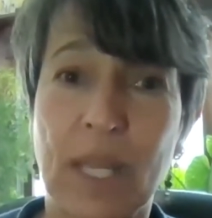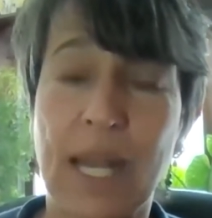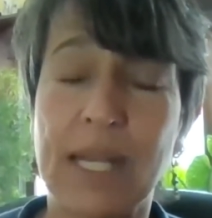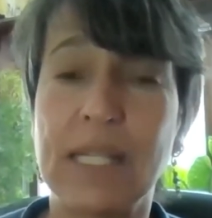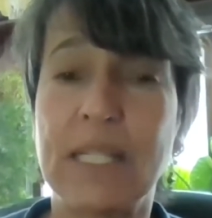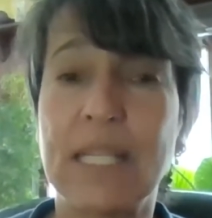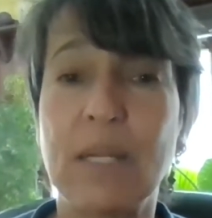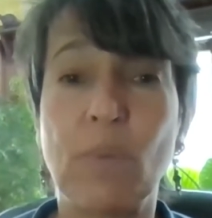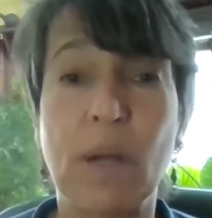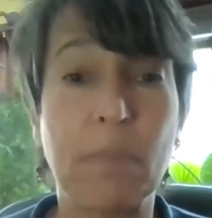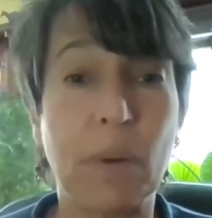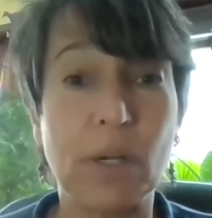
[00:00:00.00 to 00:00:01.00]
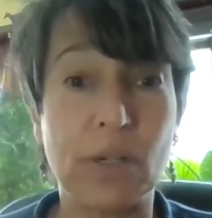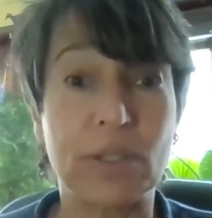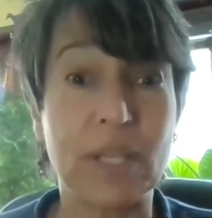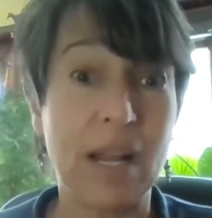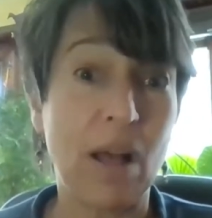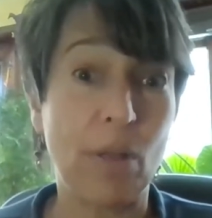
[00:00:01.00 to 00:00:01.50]
And indeed, when
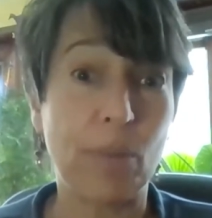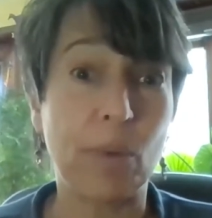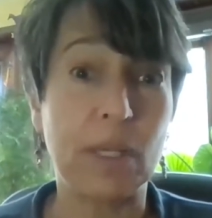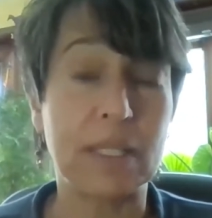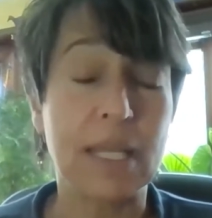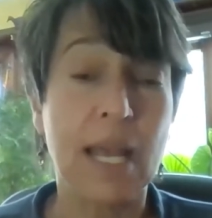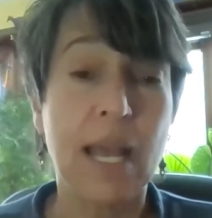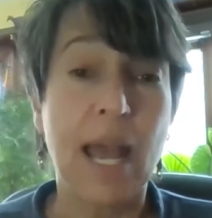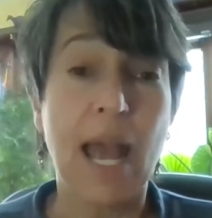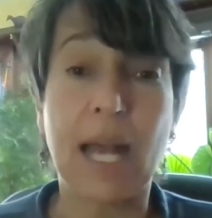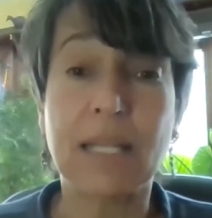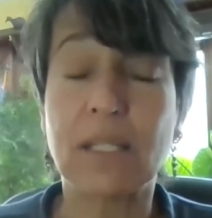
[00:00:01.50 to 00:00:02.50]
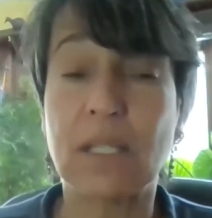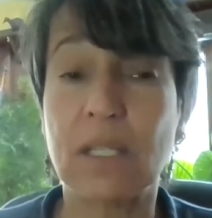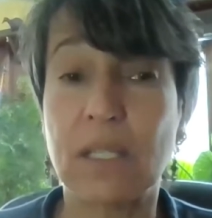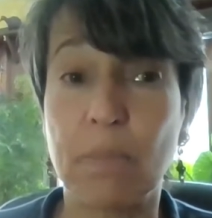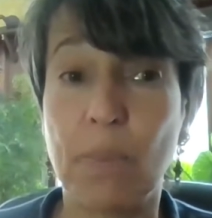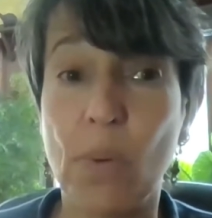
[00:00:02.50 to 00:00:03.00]
Partners in Health was asked to
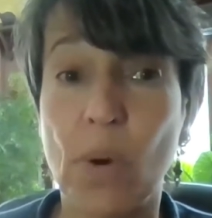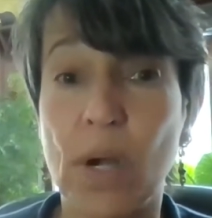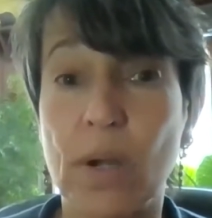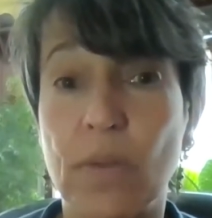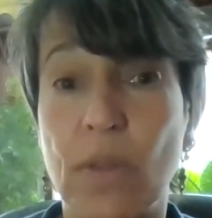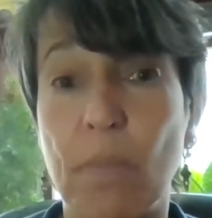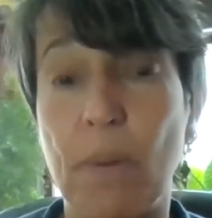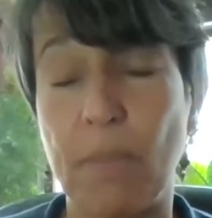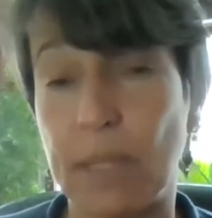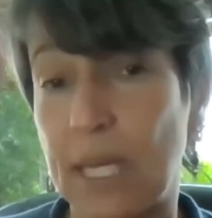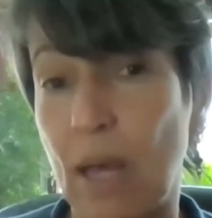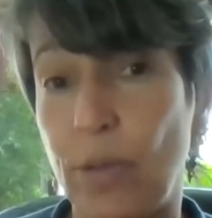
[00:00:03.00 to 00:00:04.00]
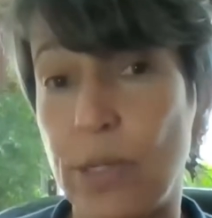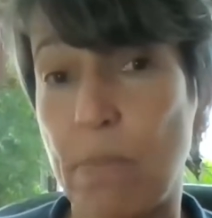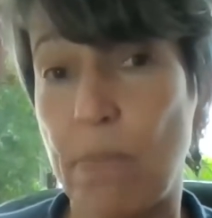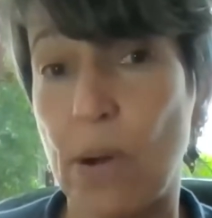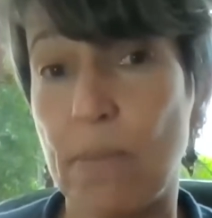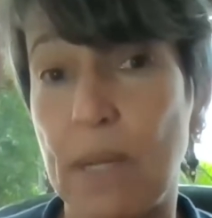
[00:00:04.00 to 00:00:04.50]
support the public health
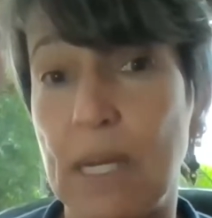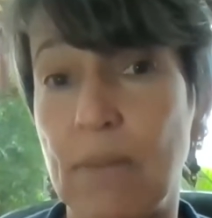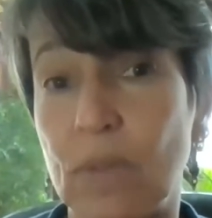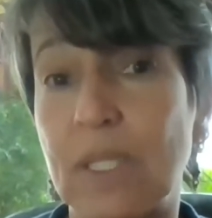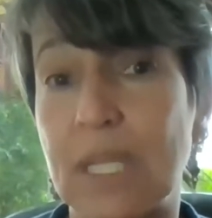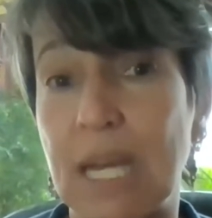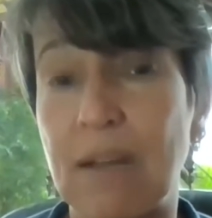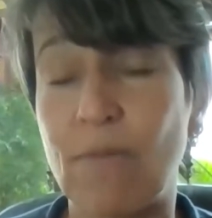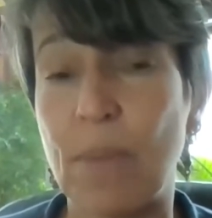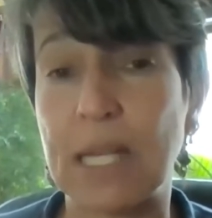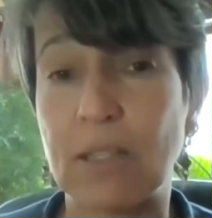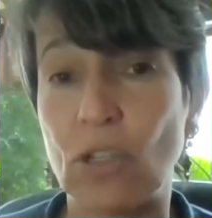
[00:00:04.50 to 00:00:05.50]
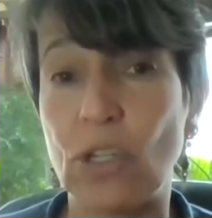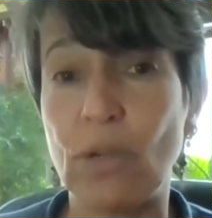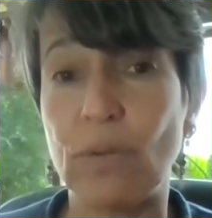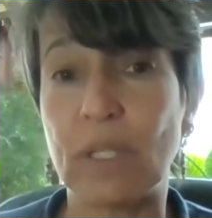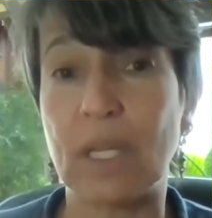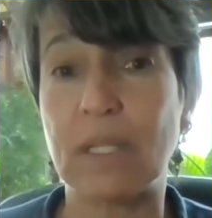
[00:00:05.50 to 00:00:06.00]
department in the state of
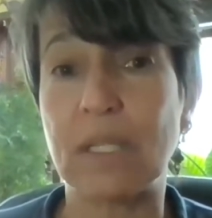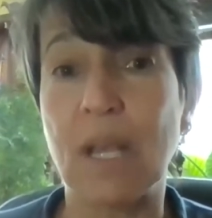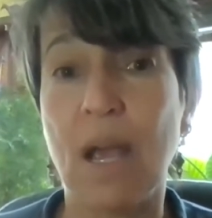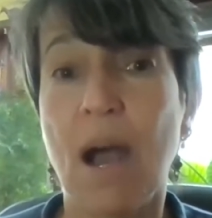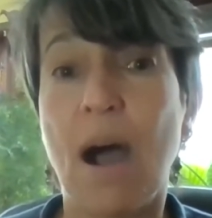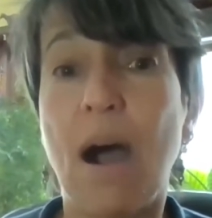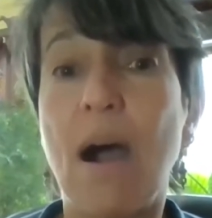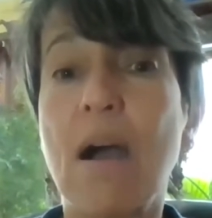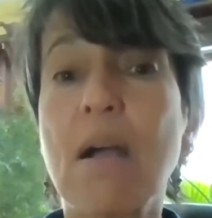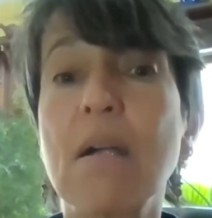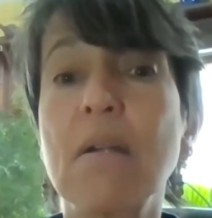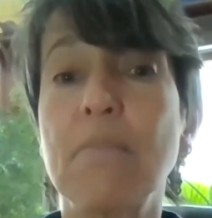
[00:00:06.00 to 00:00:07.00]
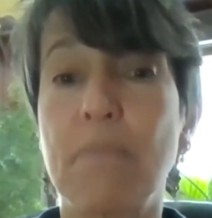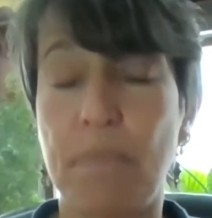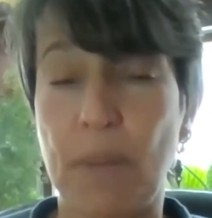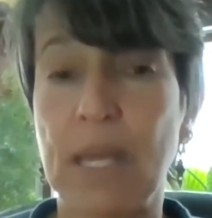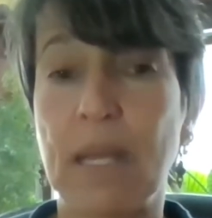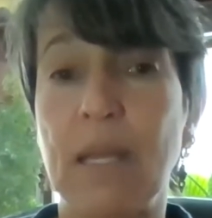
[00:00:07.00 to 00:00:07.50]
Massachusetts, our
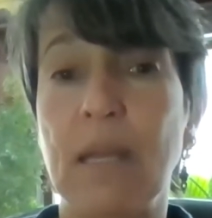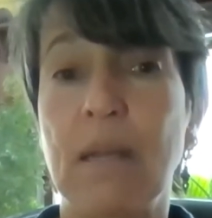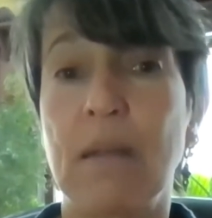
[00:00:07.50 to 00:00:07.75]
big,